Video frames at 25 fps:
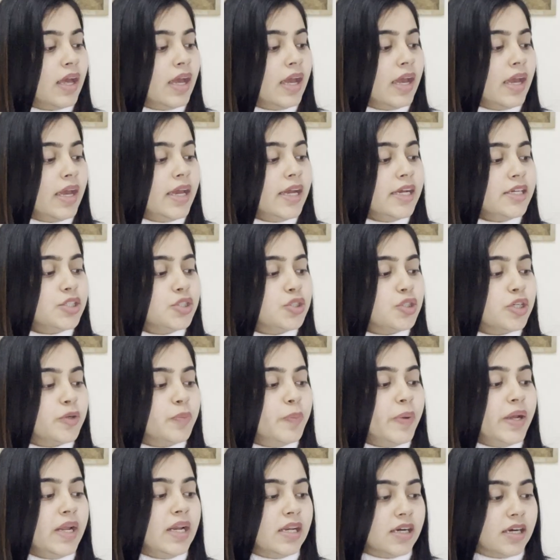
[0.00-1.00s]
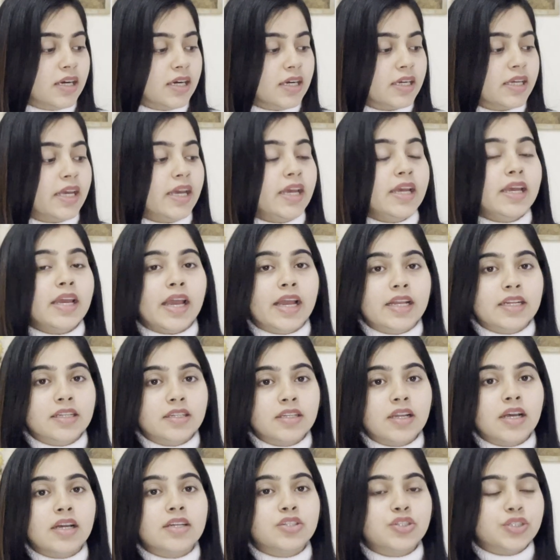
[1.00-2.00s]
he should be lurking
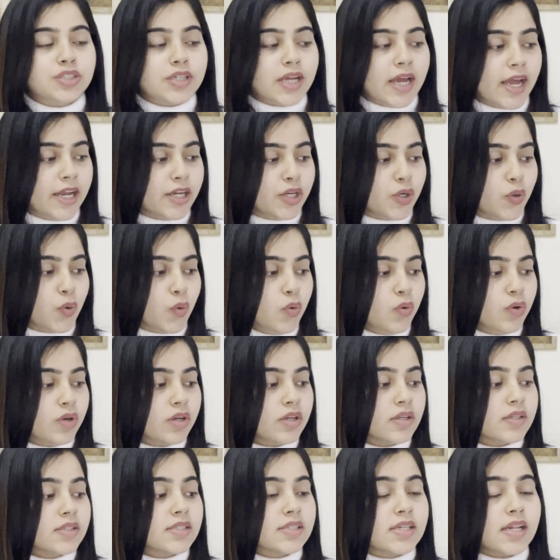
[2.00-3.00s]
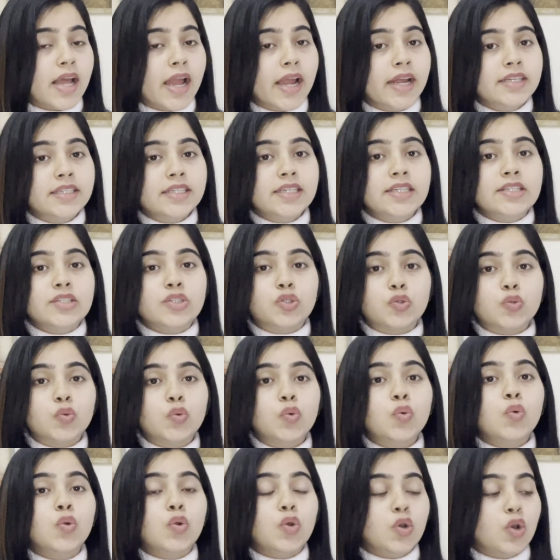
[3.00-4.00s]
in shadow, sliding
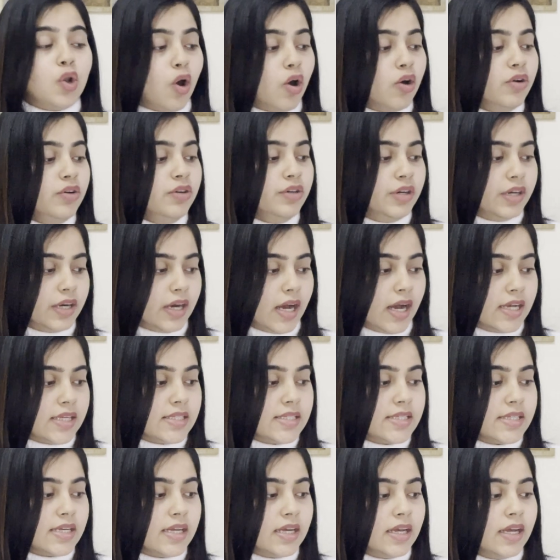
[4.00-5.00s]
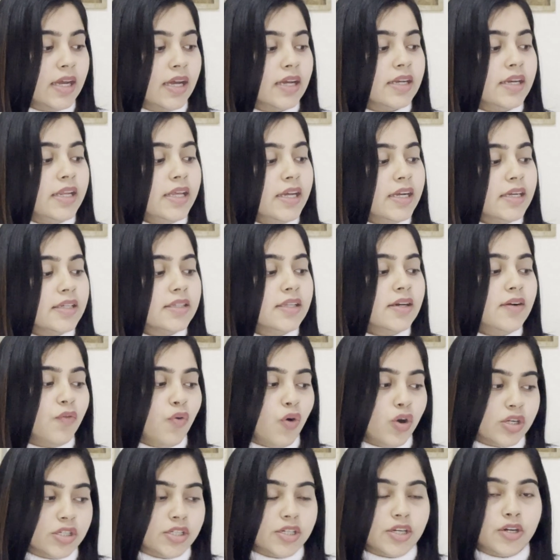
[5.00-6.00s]
through long grass, near the
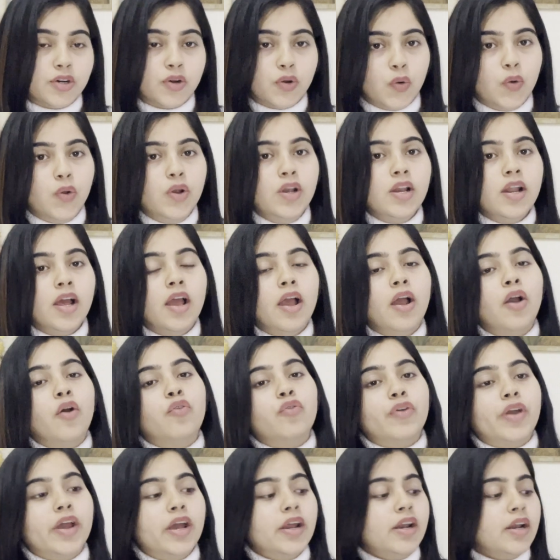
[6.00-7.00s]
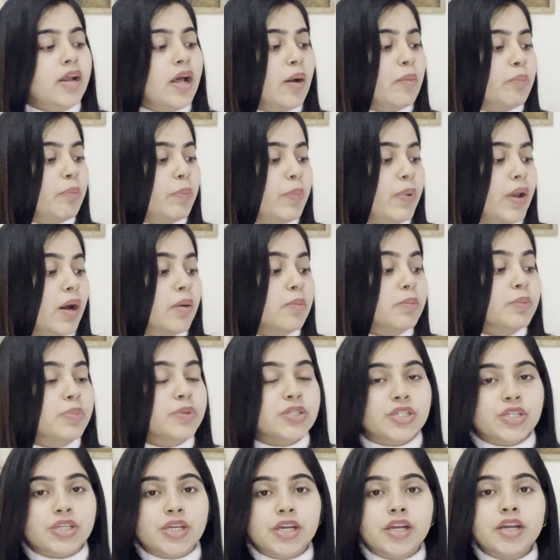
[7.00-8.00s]
water hole where
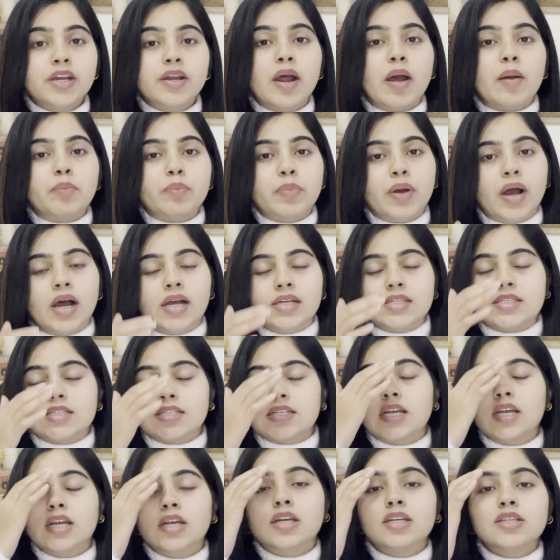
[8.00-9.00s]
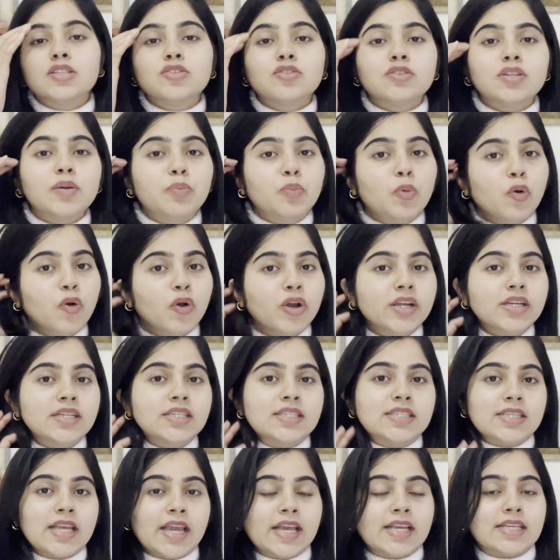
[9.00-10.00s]
plump deer pass. So the poet
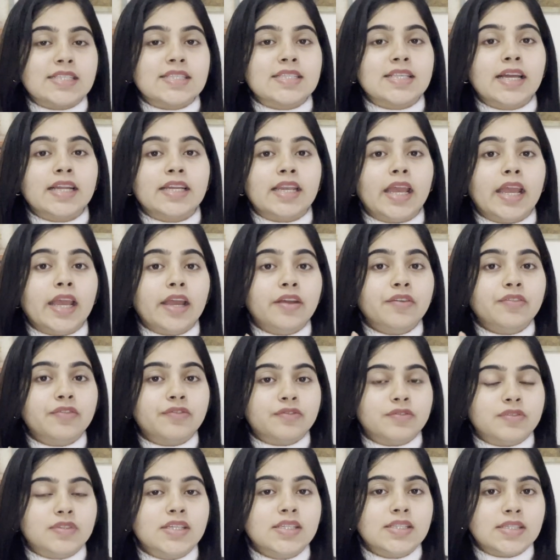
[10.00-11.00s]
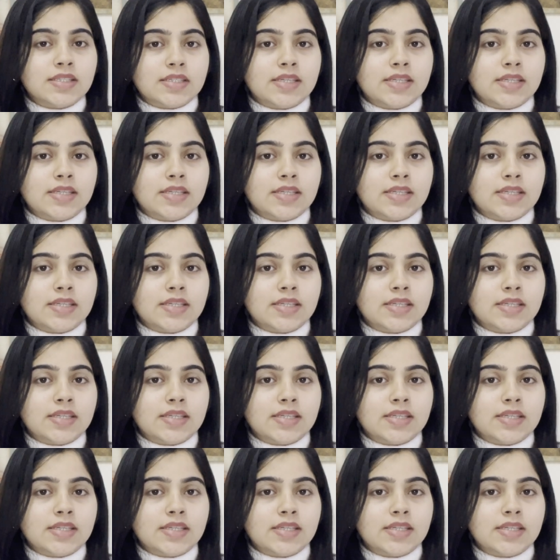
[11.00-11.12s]
says that if this